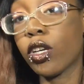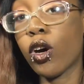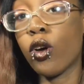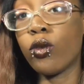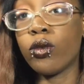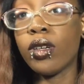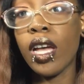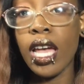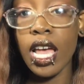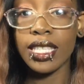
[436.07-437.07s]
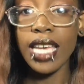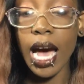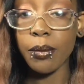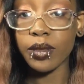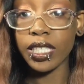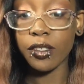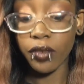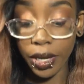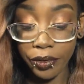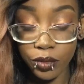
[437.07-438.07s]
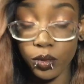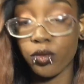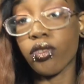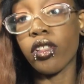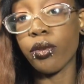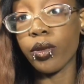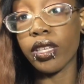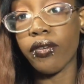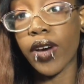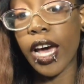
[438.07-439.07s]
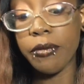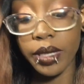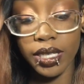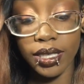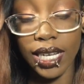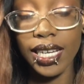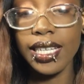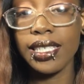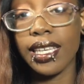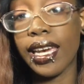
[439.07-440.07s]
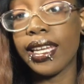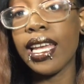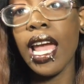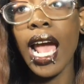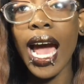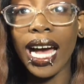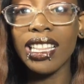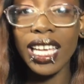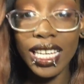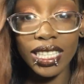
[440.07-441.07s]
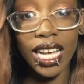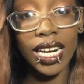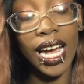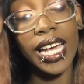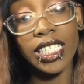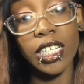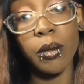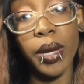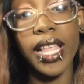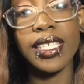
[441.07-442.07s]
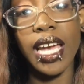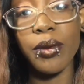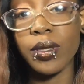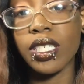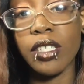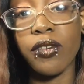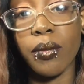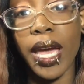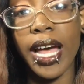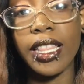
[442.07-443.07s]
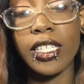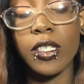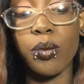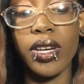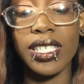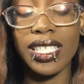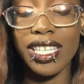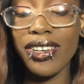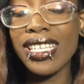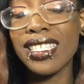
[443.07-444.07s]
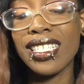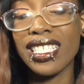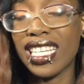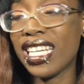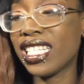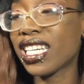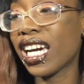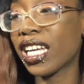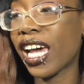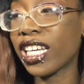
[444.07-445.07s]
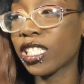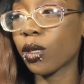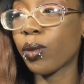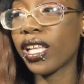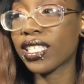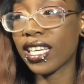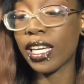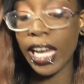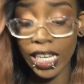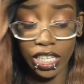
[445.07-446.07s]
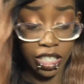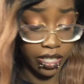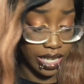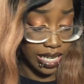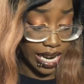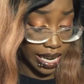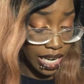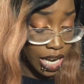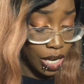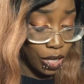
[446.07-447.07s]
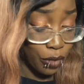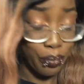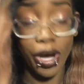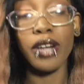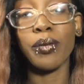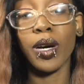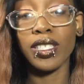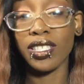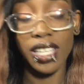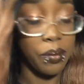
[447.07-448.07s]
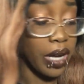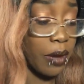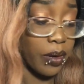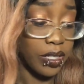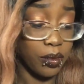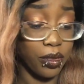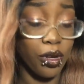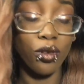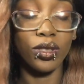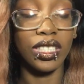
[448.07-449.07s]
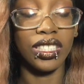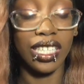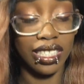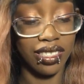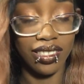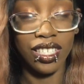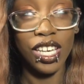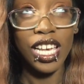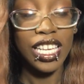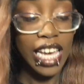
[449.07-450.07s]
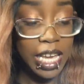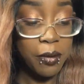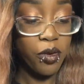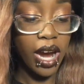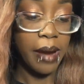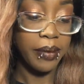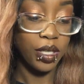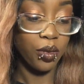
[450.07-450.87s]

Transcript: the whole top least favorites, which was only really 5. Because like I said, I like a lot of eyeshadow palettes I receive from Aliexpress. There isn't any kind of eyeshadow palettes I hate other than that Bonbons, because that Bonbons was totally like, came crappy,